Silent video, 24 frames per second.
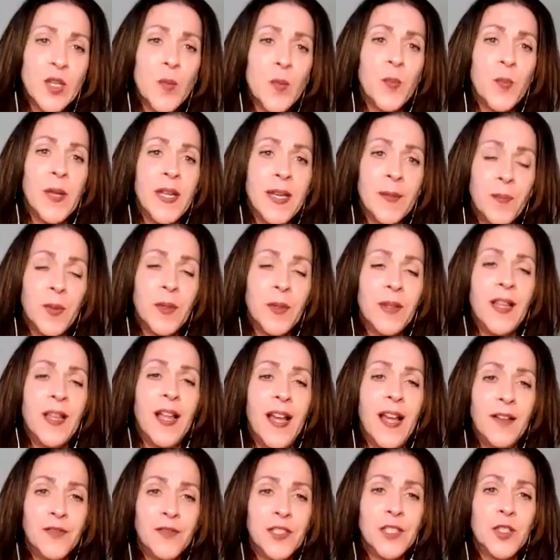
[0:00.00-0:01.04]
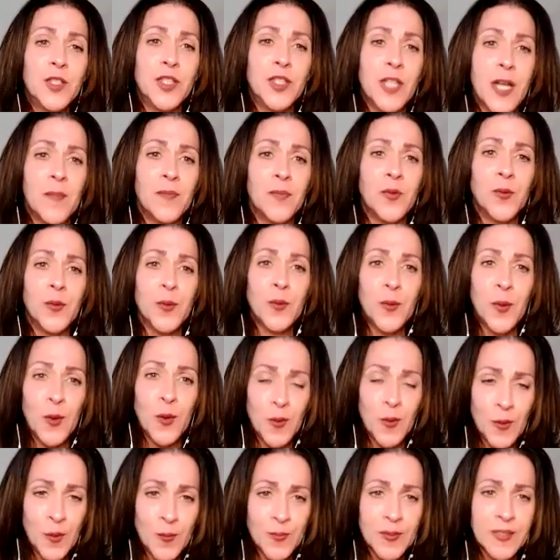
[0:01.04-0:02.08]
do people have to jump through
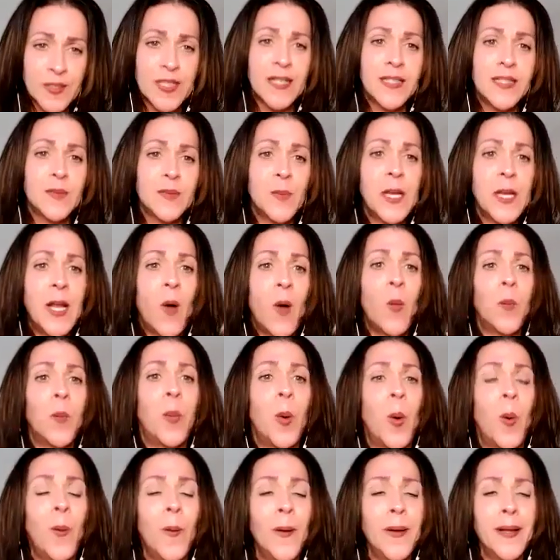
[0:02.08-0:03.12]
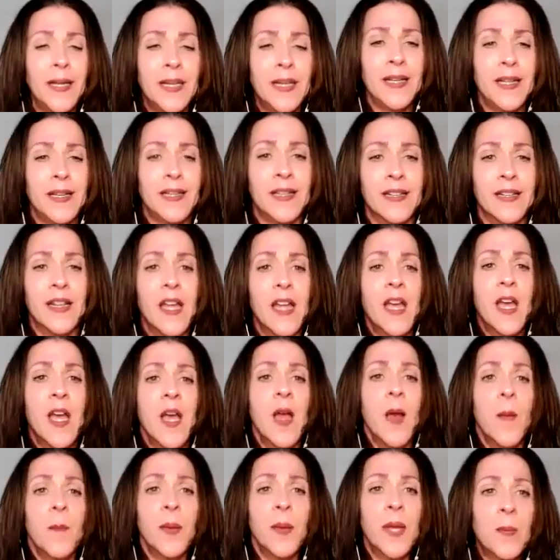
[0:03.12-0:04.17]
hoops? That's my whole point.
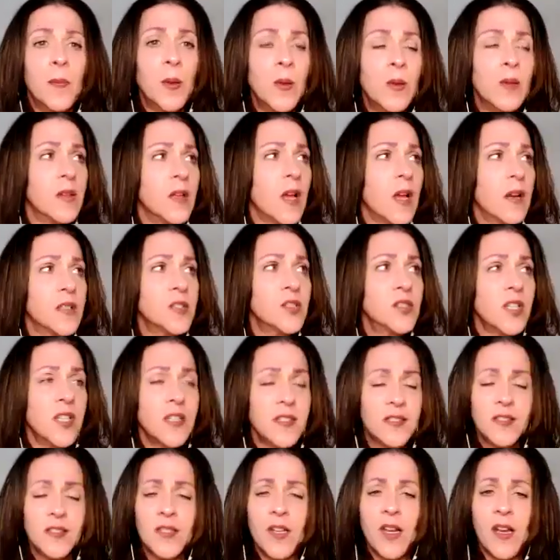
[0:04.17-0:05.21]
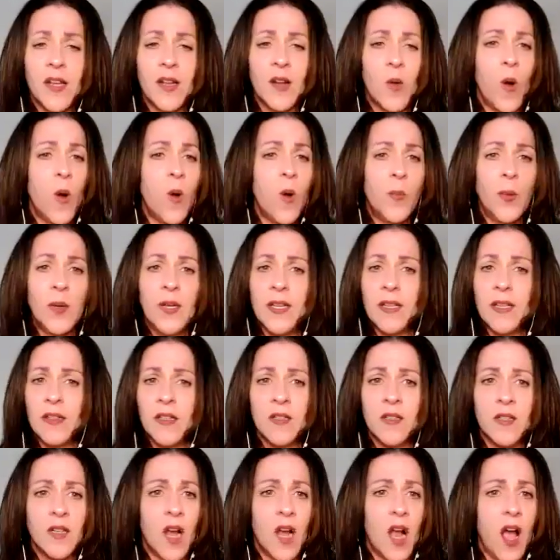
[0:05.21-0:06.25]
People are just not opening
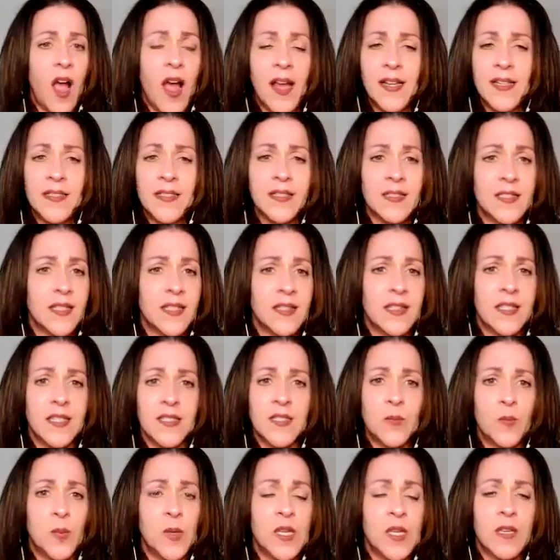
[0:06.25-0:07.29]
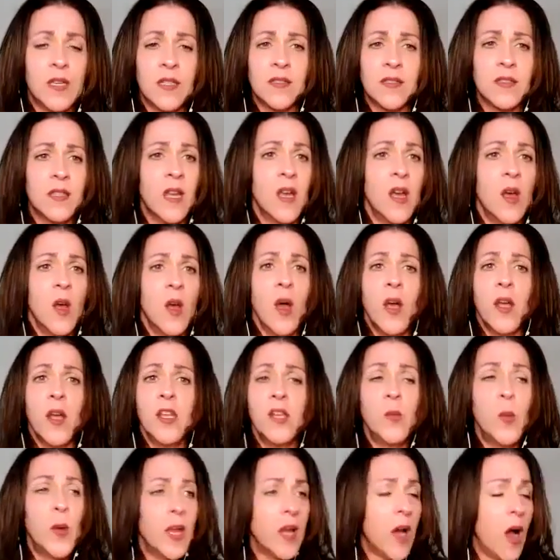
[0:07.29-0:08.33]
their eyes to this, because
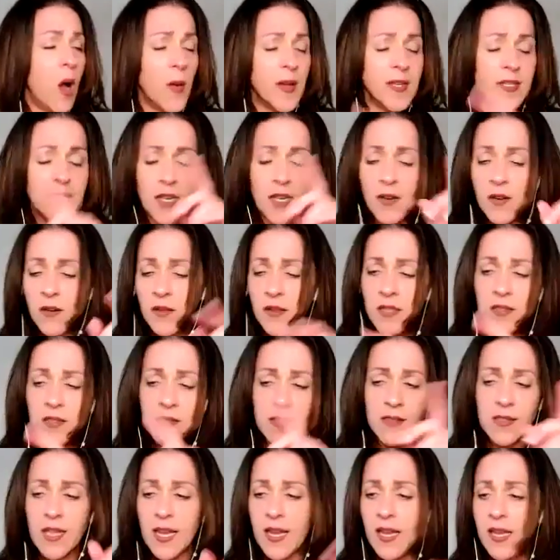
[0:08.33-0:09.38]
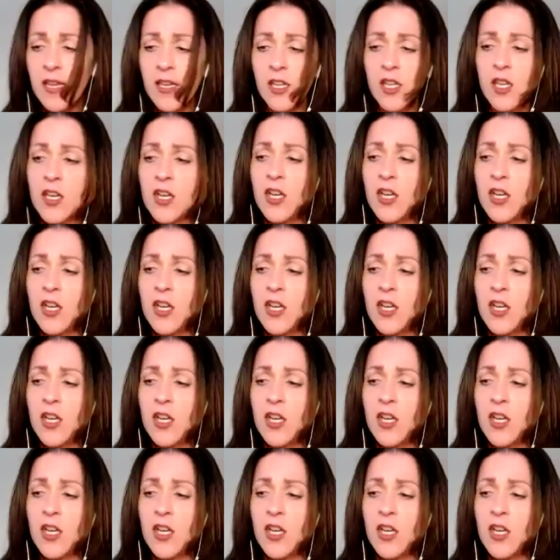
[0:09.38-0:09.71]
we always hear this saying,